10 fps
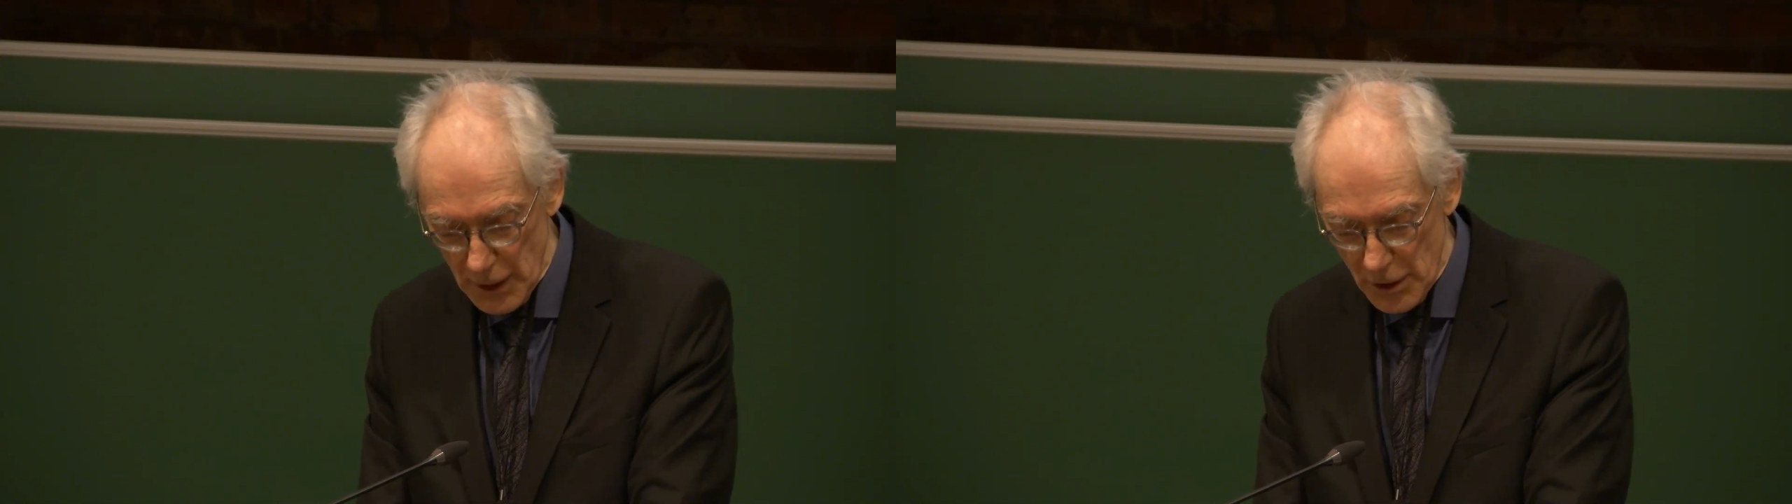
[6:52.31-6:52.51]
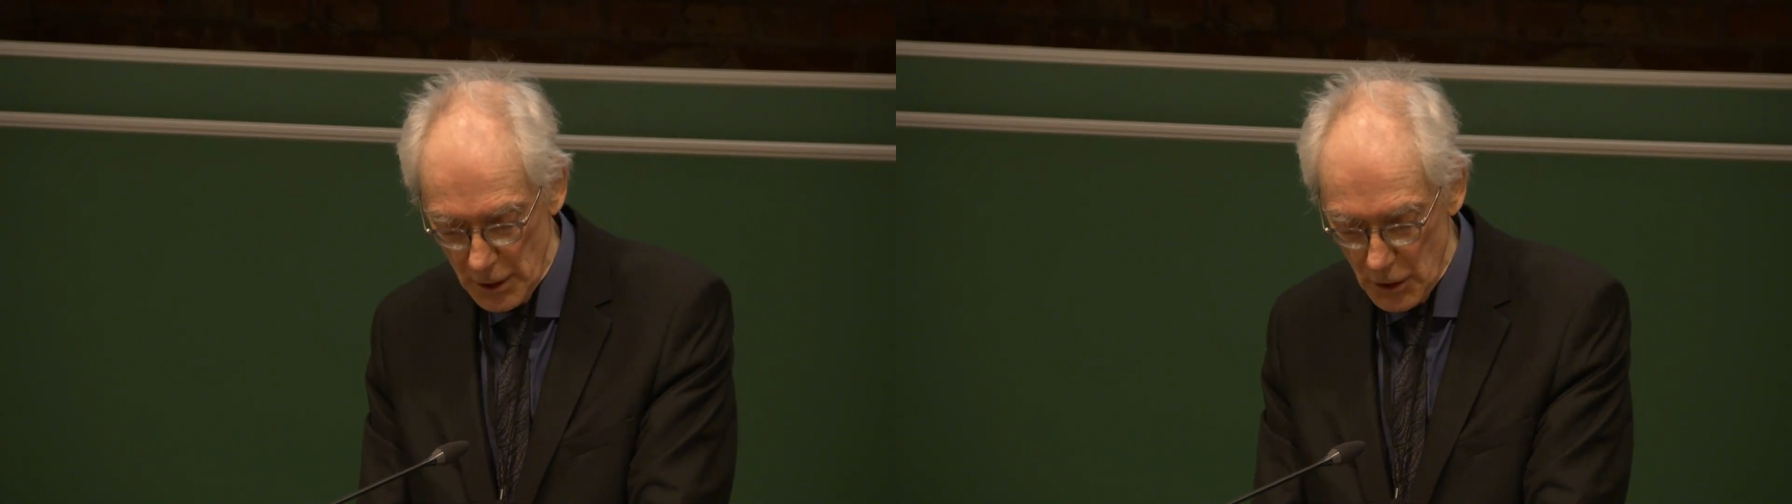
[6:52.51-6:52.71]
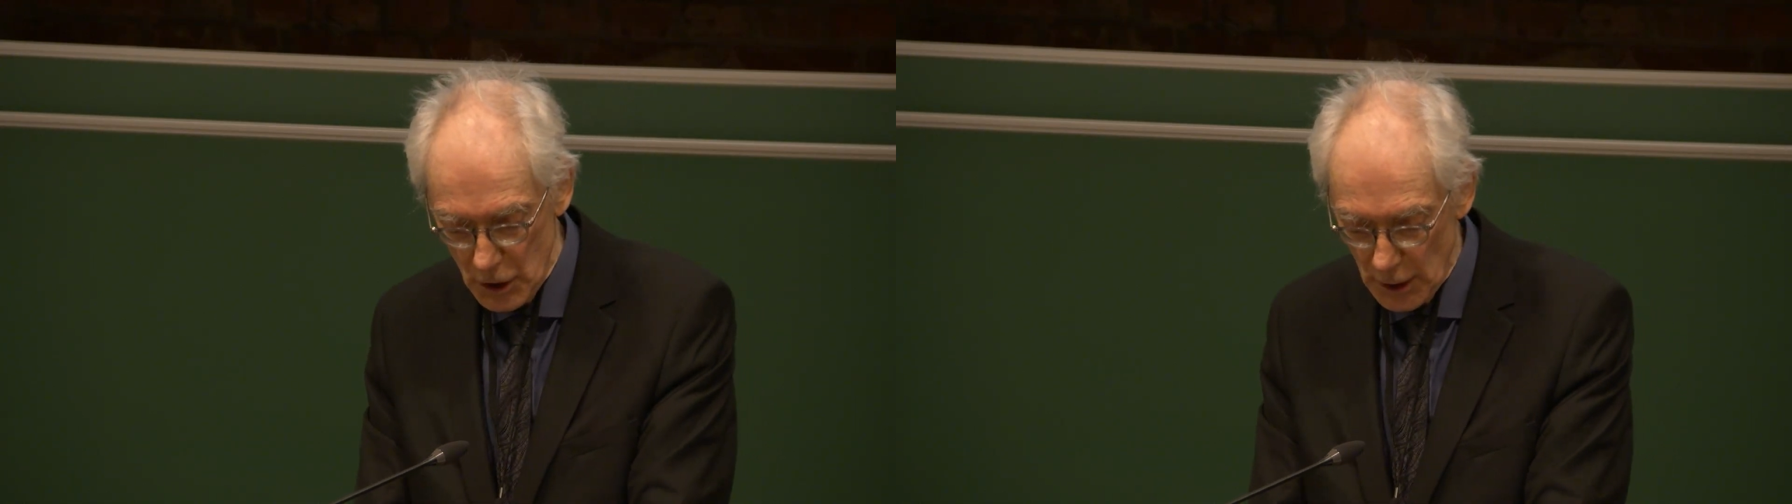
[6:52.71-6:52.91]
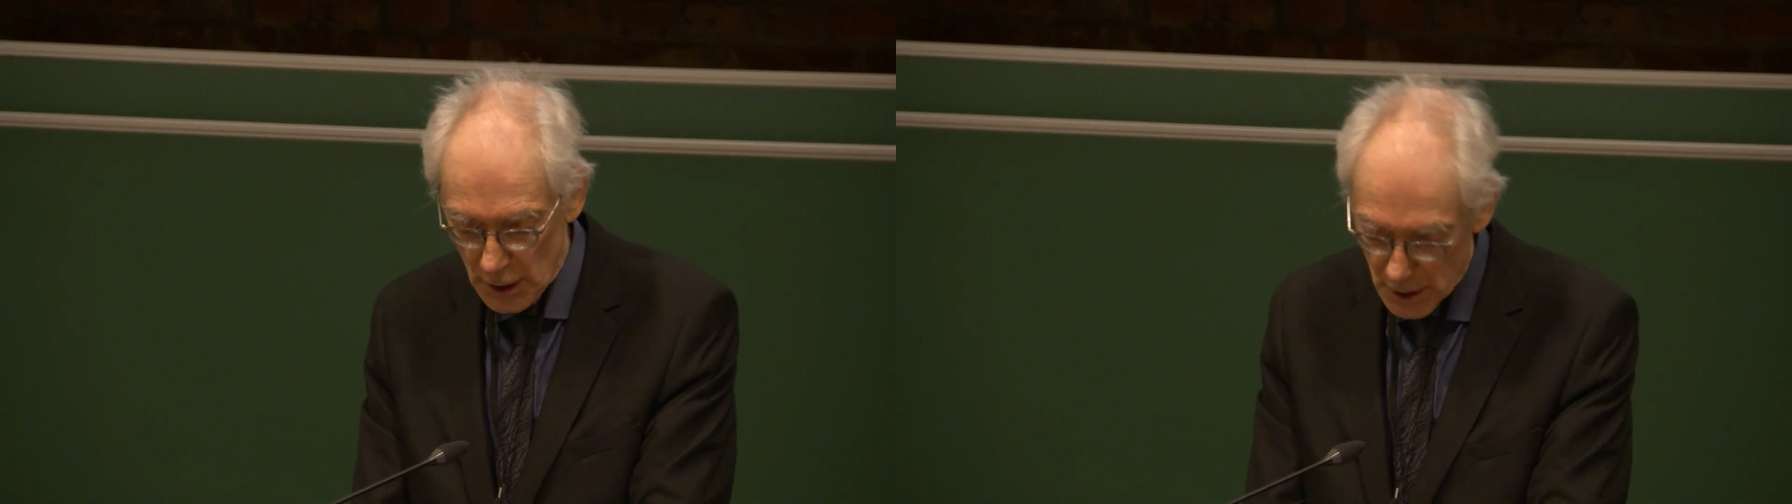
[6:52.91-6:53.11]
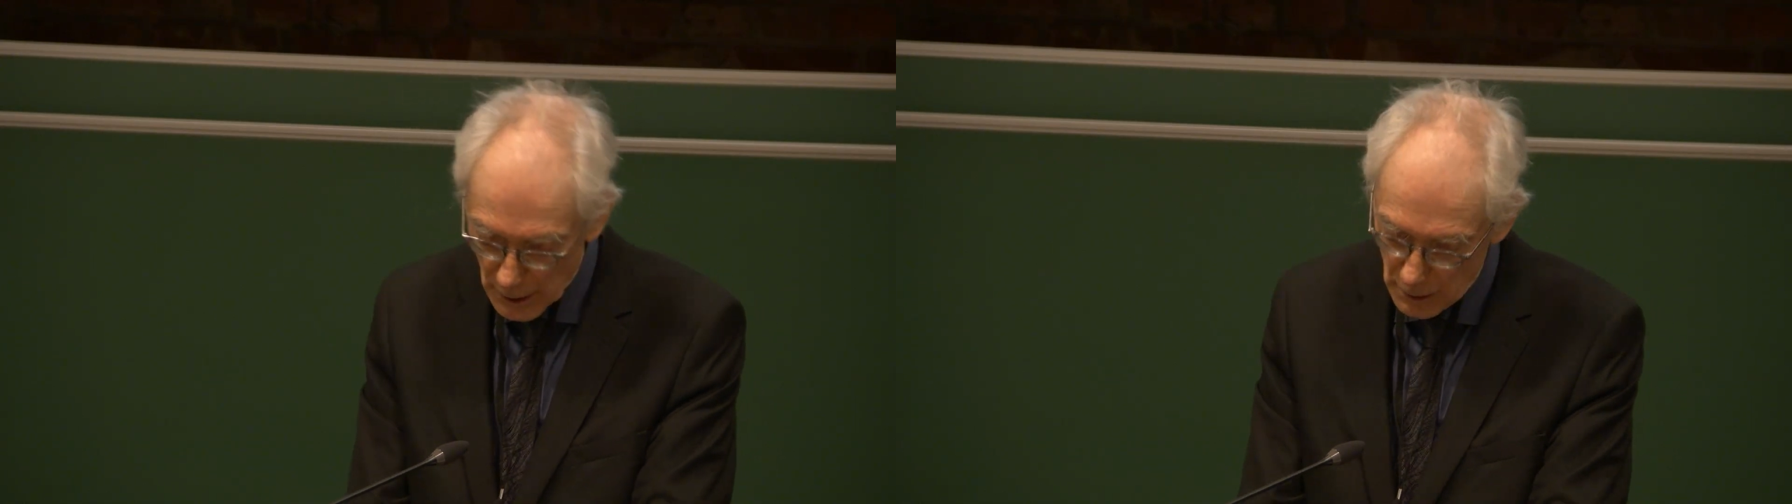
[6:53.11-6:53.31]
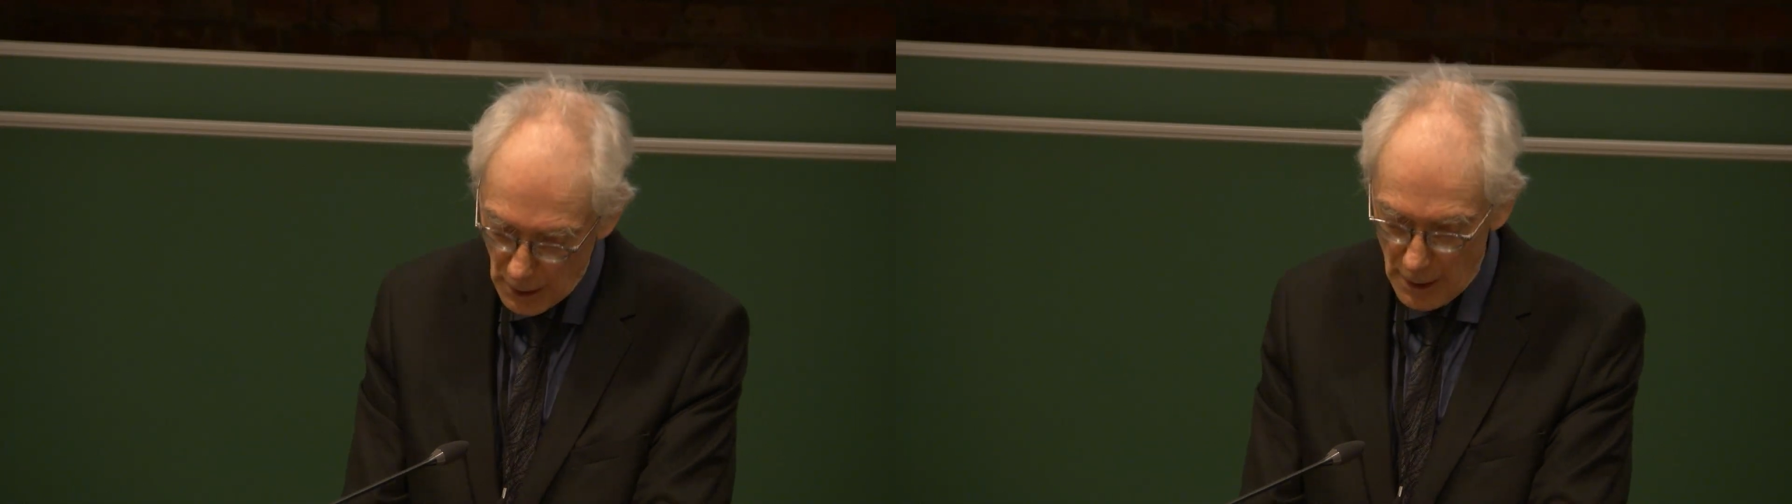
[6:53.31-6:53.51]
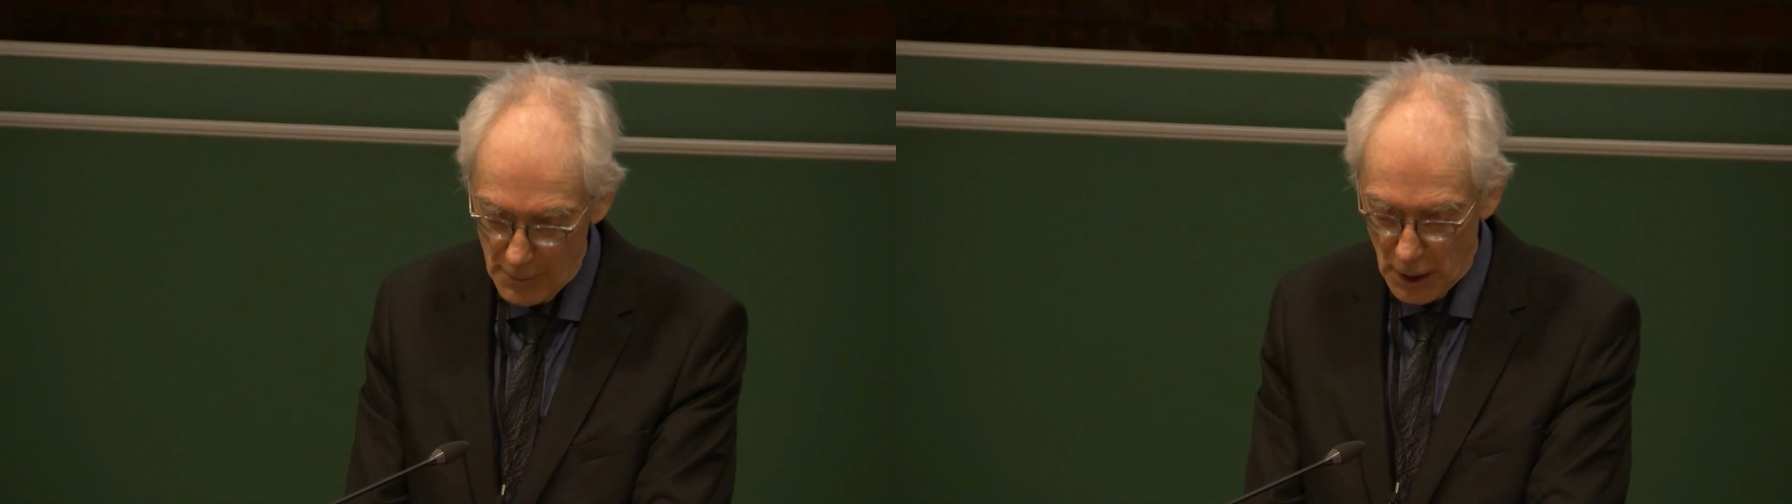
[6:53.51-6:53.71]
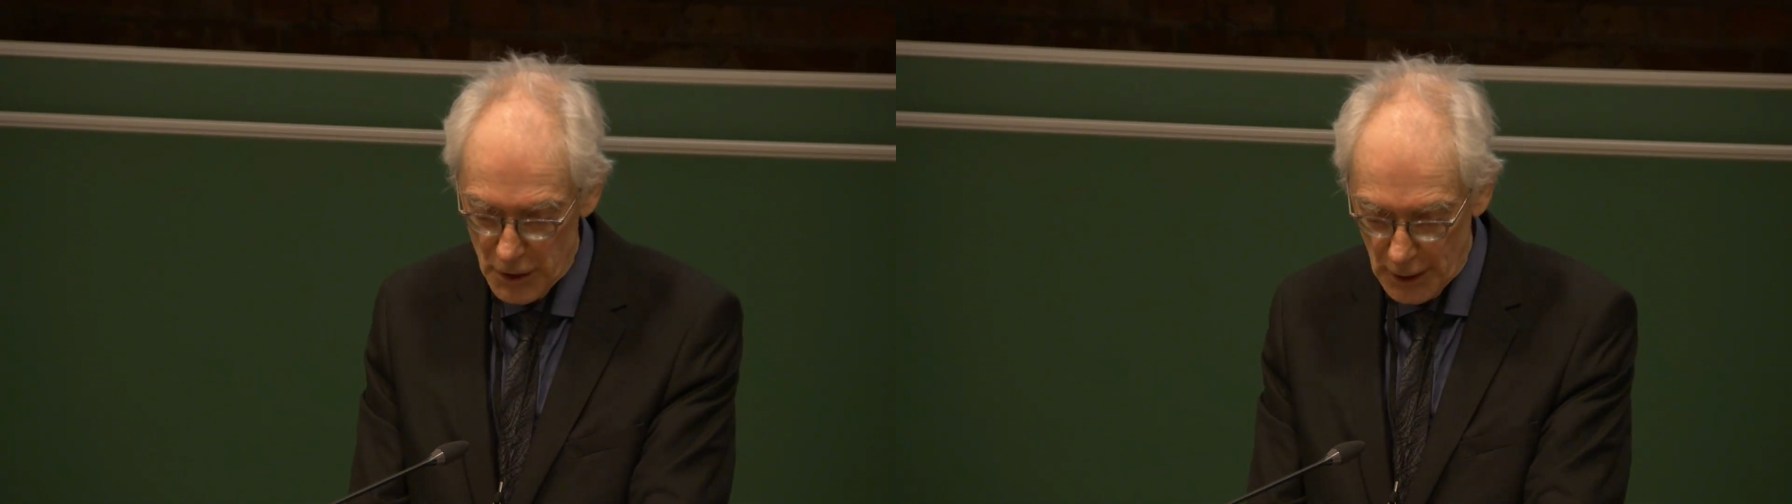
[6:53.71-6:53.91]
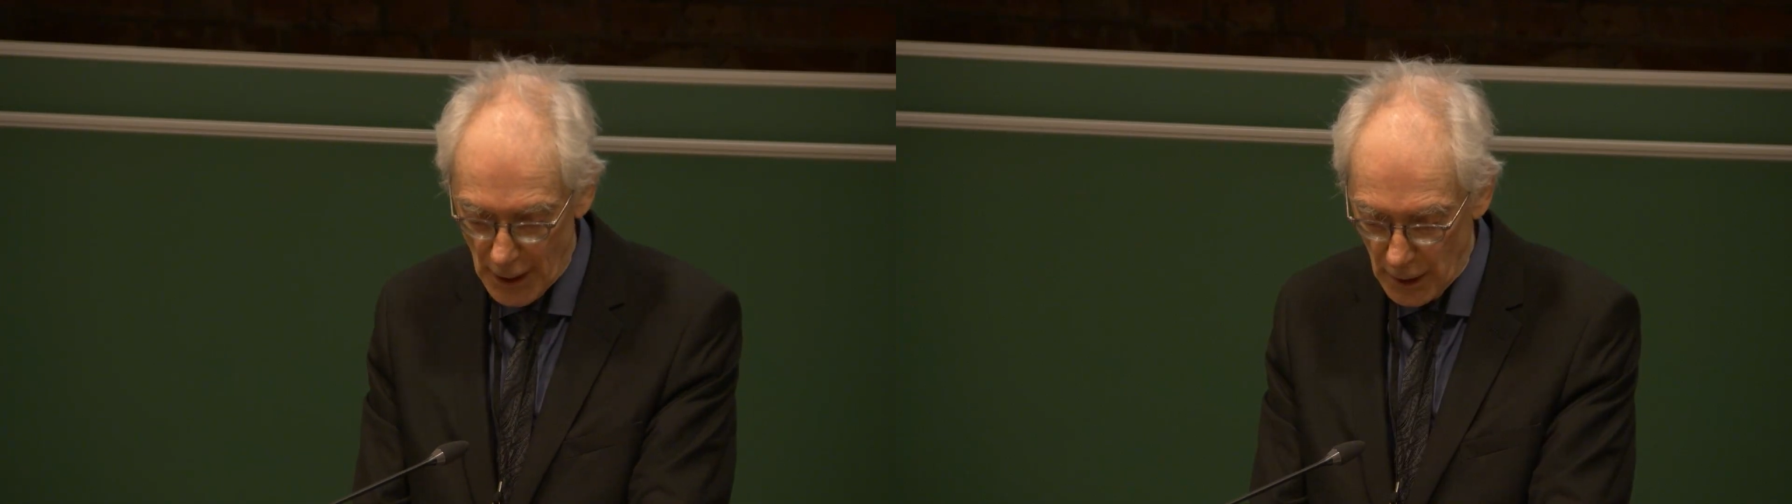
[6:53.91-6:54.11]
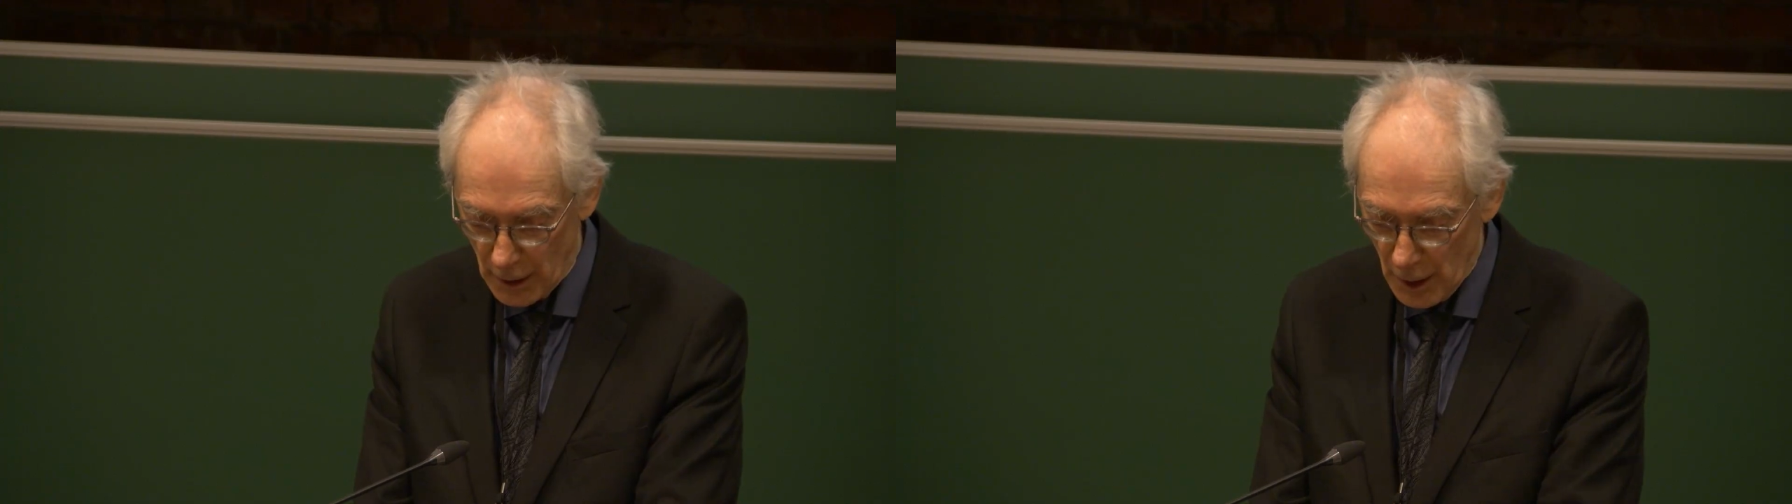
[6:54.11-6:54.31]
Tesla G Signa MR
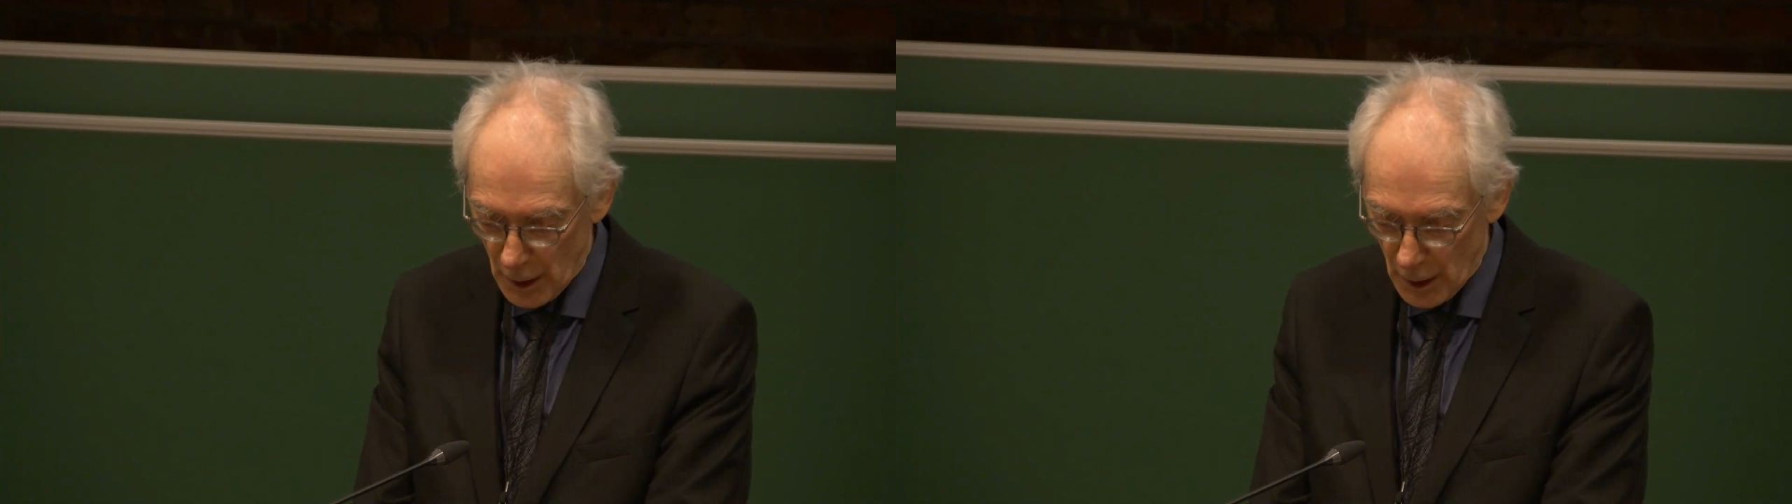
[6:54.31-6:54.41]
scanner.